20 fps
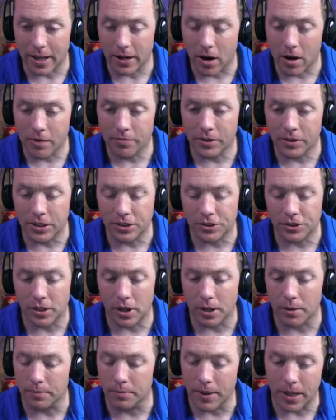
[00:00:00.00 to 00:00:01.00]
off-leash
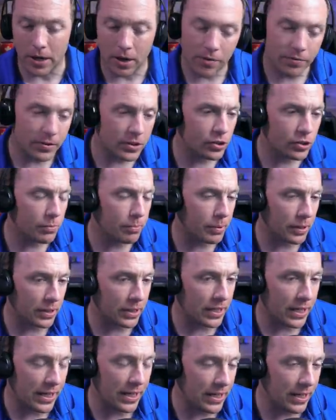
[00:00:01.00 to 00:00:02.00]

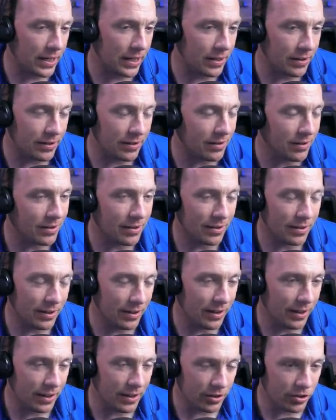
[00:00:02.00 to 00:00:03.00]
ability in
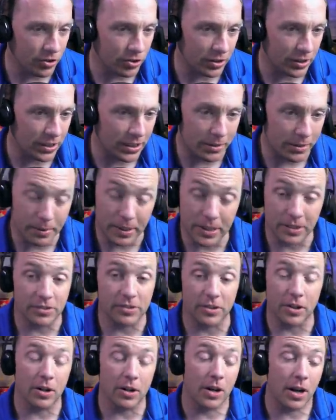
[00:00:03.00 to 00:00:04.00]
agility, because
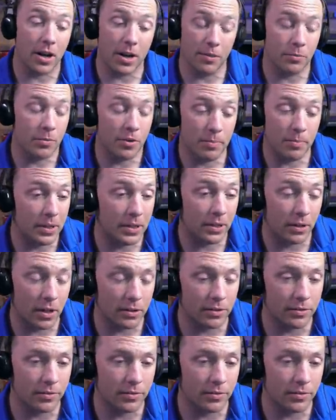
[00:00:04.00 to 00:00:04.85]
there we've been to lots of